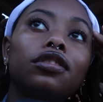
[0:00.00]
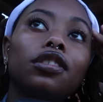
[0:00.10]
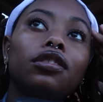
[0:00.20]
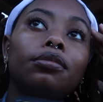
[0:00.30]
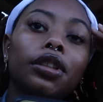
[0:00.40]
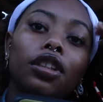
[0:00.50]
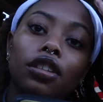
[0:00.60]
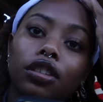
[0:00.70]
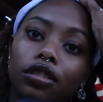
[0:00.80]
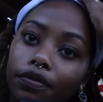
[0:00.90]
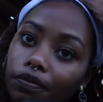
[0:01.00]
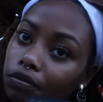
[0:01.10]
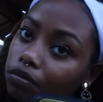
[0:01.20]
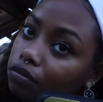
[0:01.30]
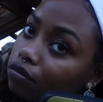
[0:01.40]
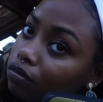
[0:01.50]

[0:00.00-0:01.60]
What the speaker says: Like the first time somebody says